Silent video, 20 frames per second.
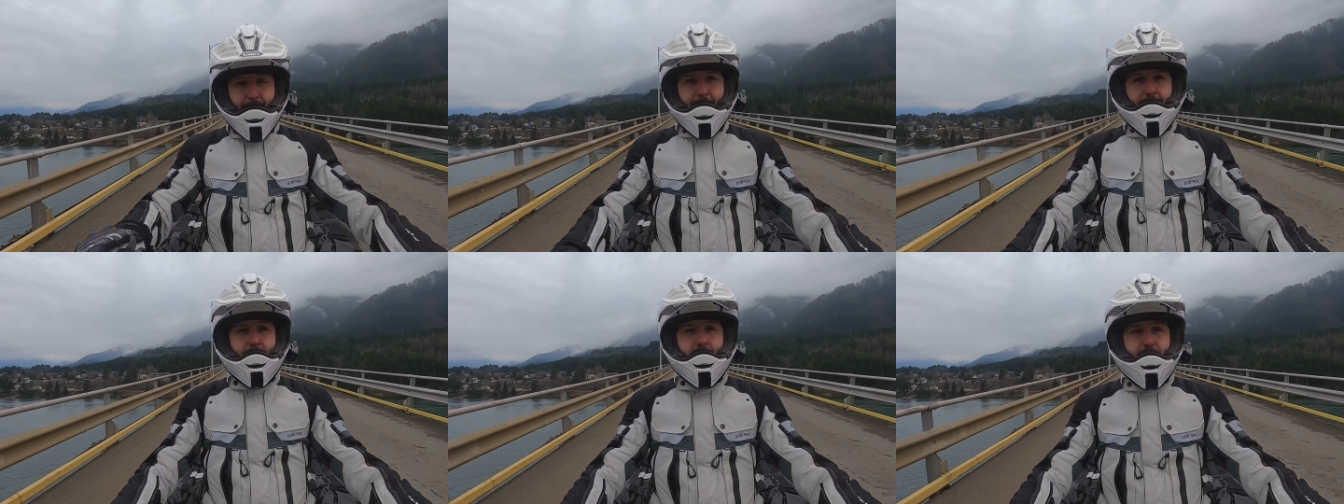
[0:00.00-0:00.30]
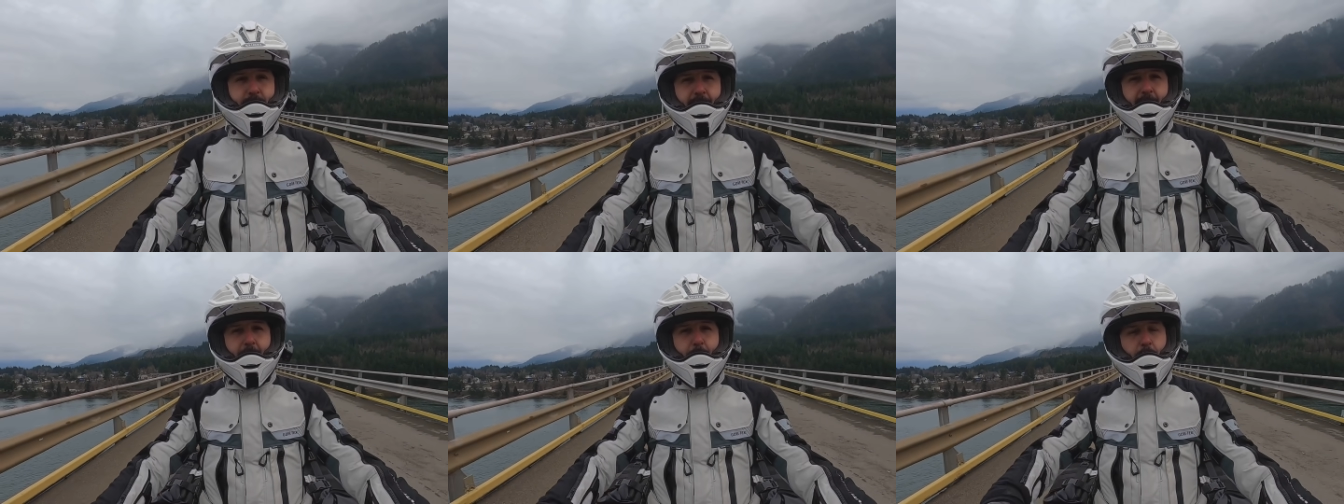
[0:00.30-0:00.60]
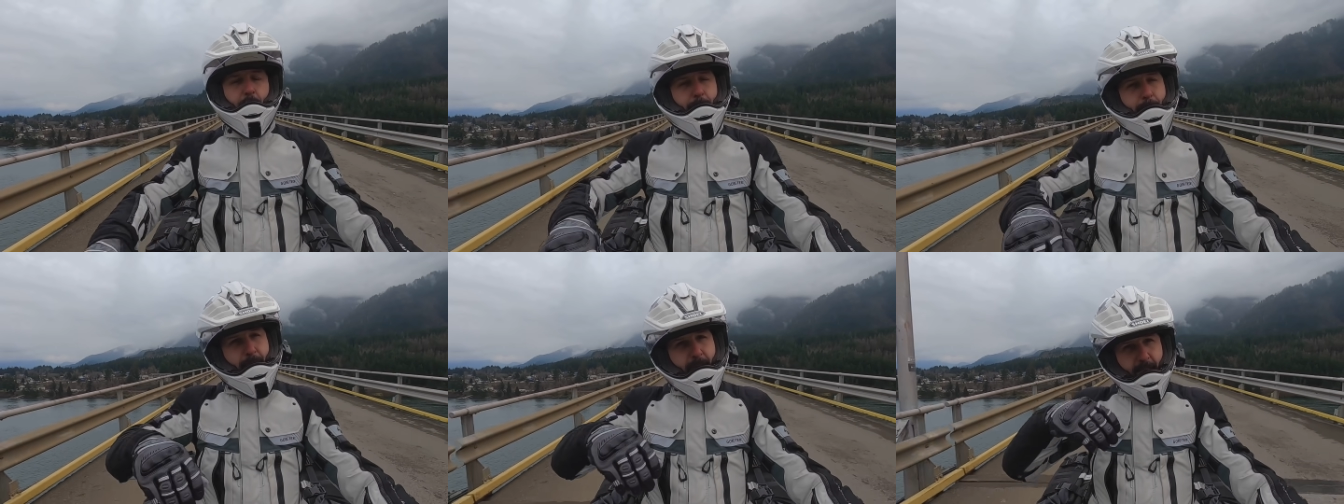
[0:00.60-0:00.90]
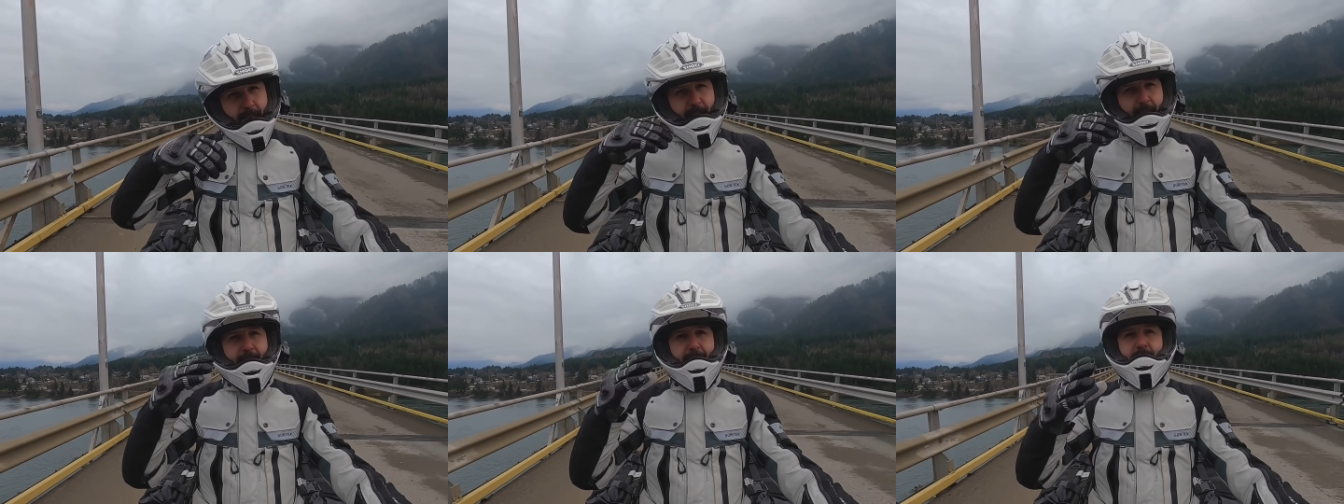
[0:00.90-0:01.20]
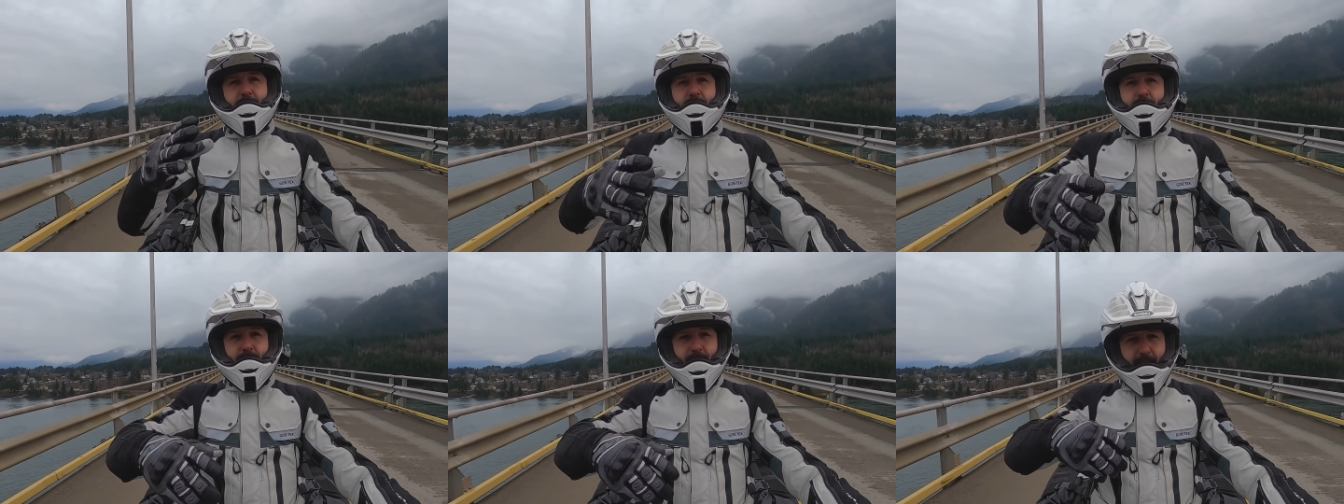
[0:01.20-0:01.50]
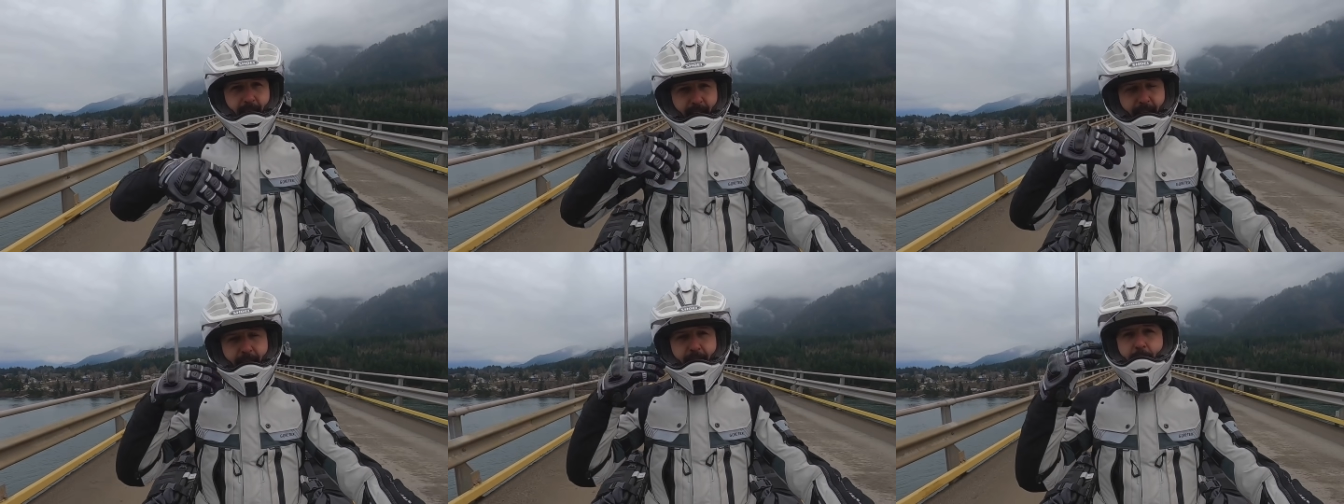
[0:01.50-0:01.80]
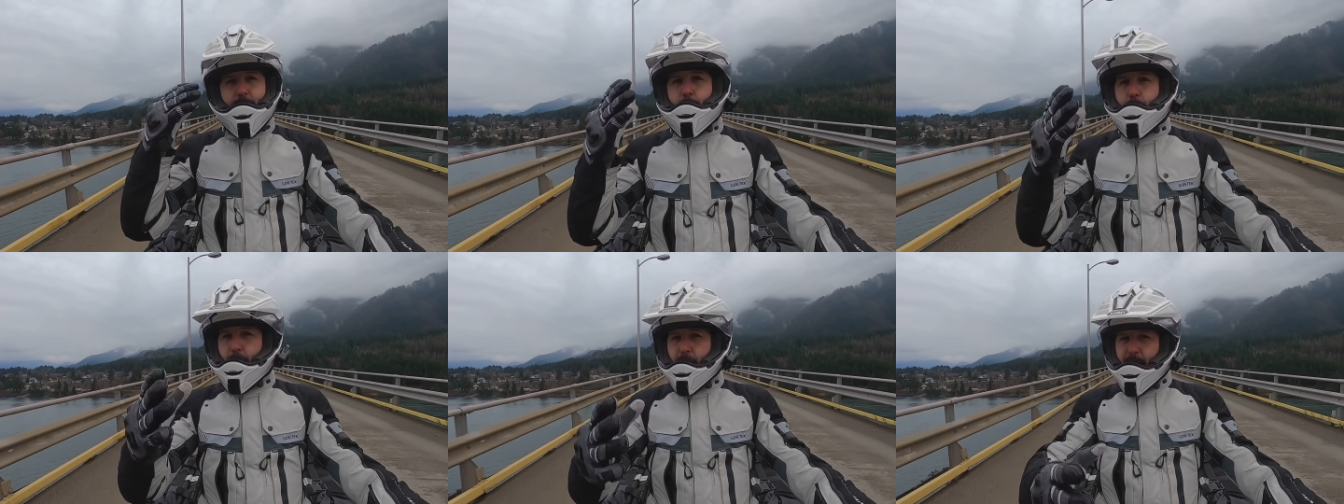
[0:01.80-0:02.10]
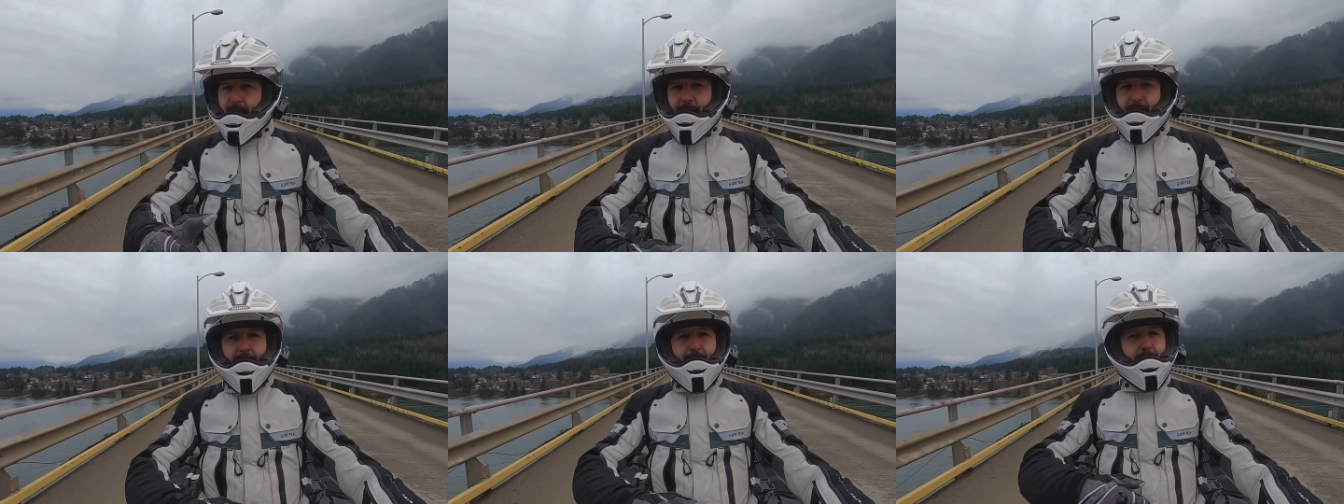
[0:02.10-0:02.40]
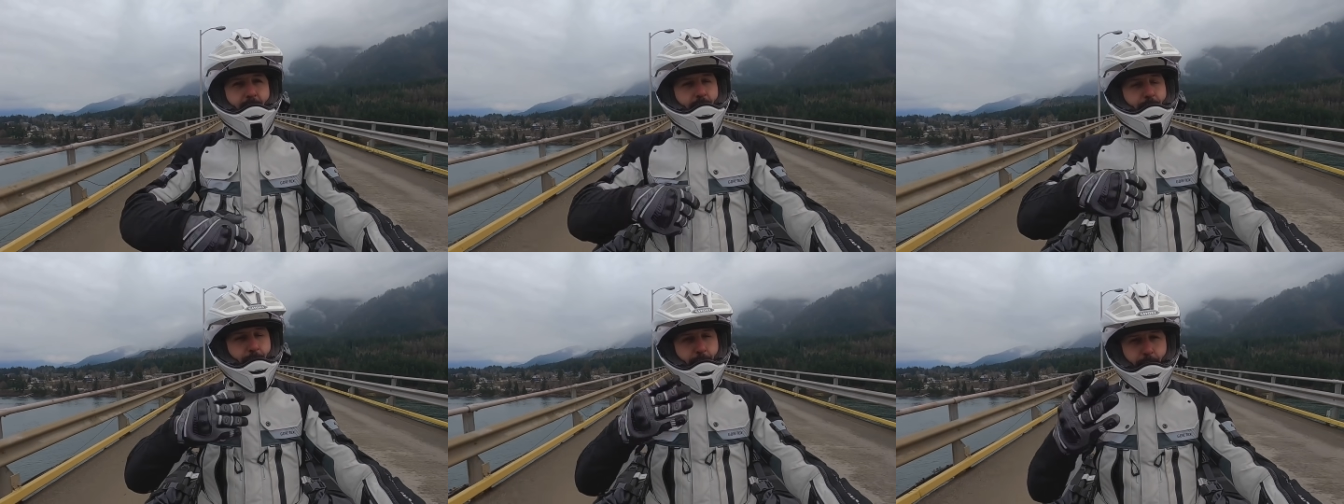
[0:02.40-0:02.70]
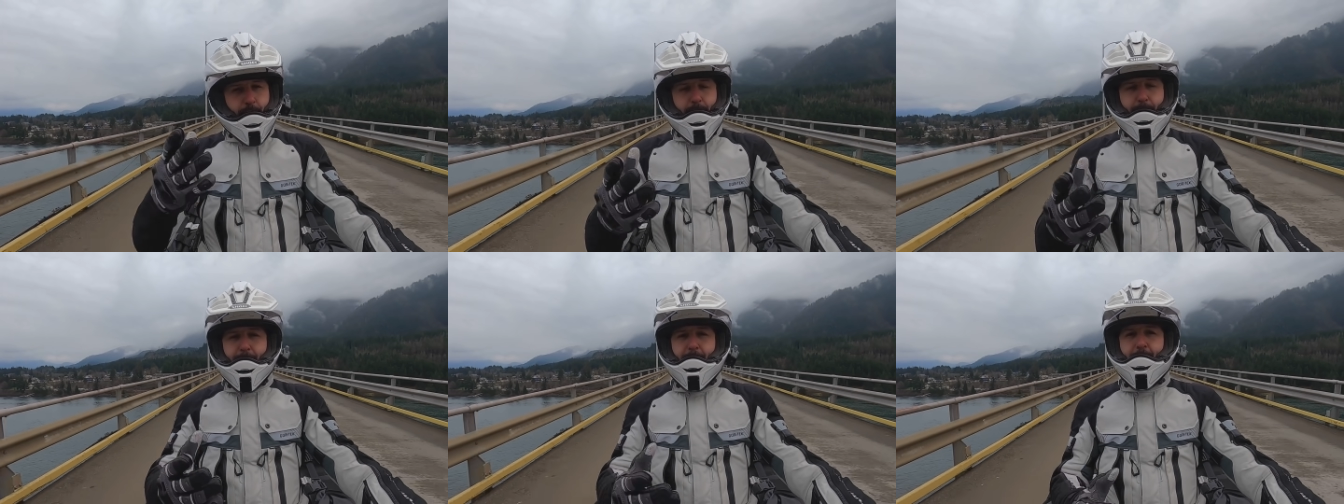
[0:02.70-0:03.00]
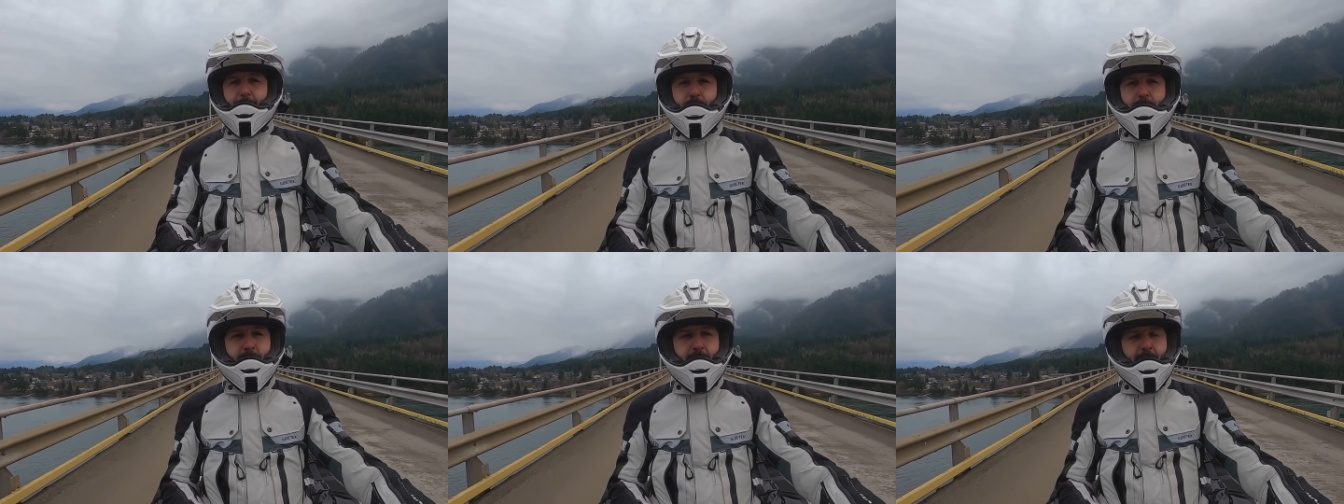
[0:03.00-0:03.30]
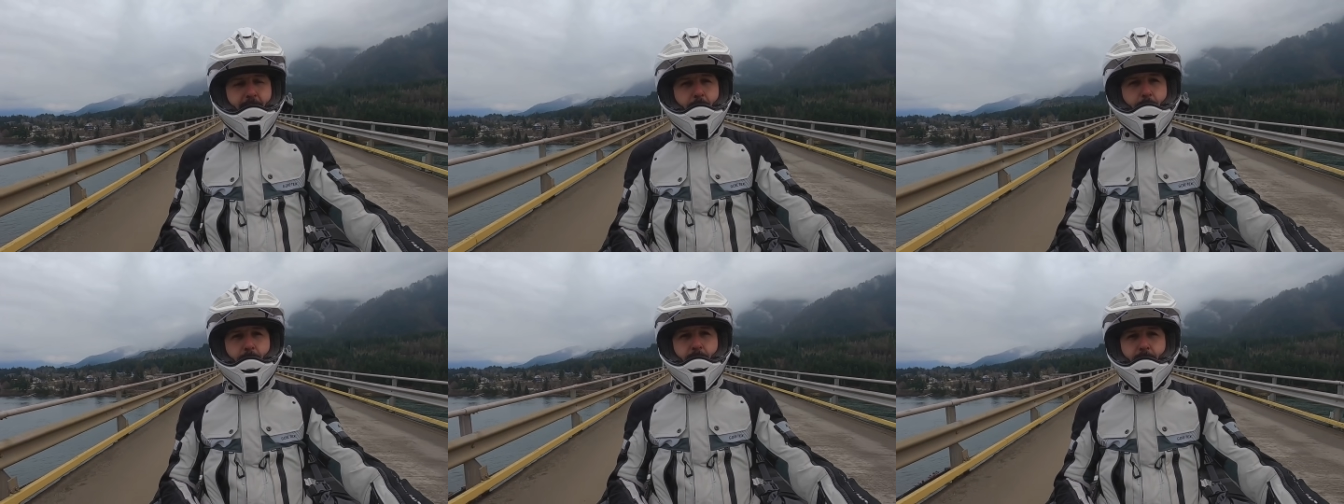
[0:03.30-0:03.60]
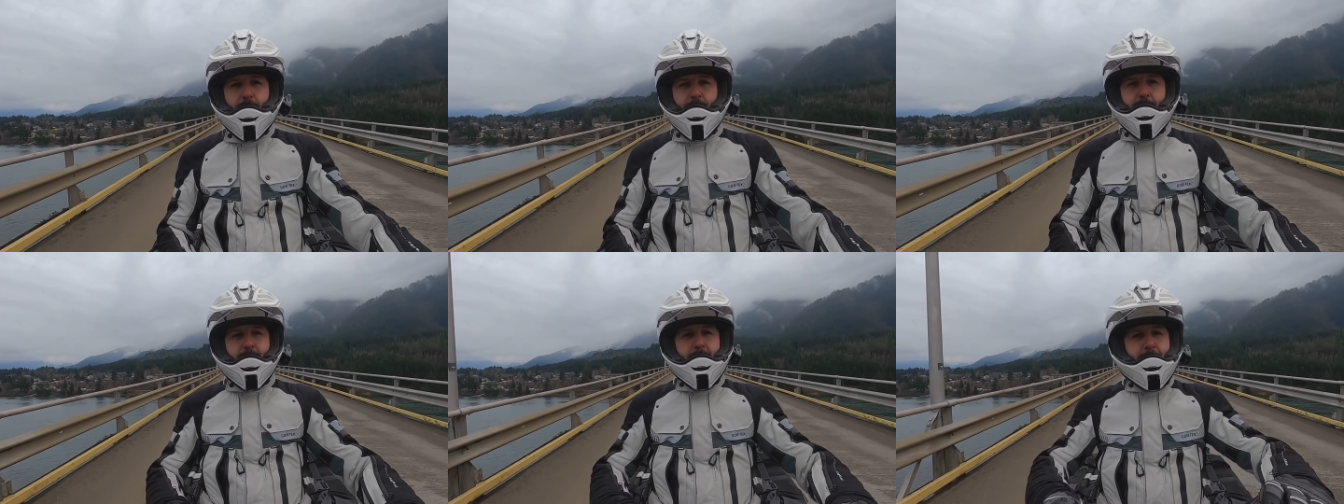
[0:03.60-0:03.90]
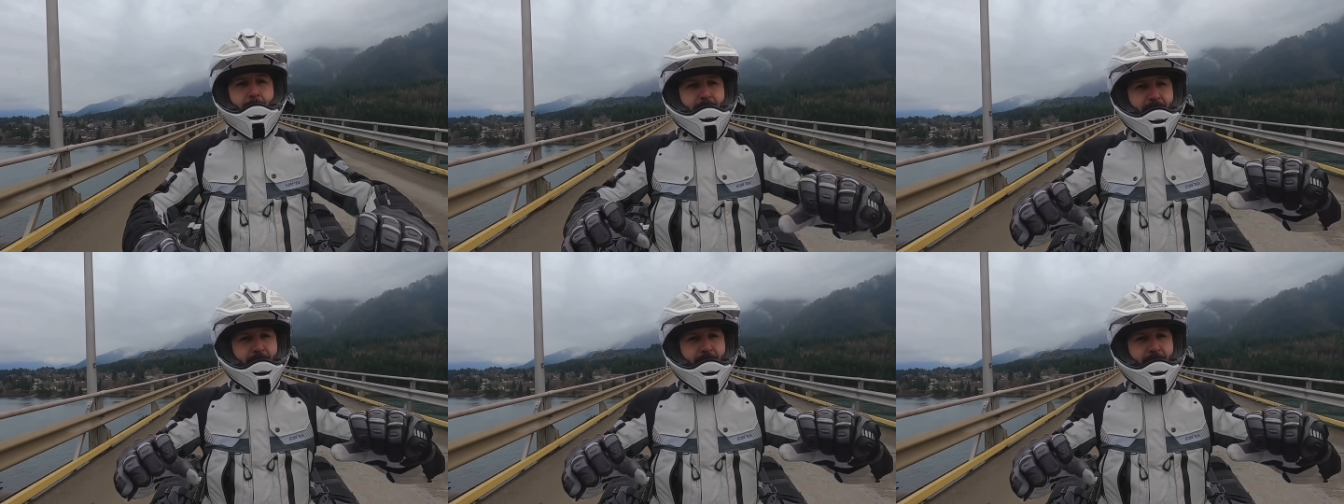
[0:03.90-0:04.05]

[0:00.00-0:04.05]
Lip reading: miles an hour, but a nice steady 20 to 30 miles an hour,